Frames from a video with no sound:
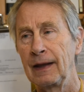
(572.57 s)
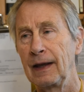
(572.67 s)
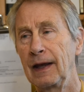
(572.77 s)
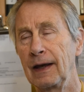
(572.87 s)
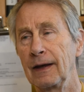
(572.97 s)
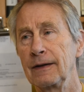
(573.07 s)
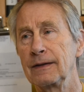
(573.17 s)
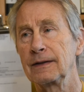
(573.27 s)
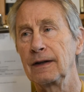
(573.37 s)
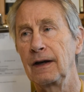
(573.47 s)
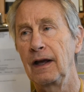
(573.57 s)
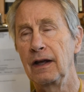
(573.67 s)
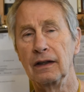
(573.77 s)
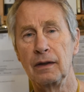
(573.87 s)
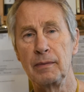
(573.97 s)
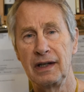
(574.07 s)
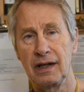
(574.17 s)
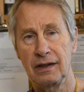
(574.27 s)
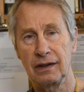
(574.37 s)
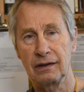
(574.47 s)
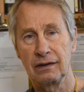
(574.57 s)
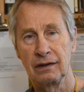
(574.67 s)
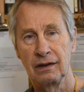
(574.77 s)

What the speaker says: and eliminating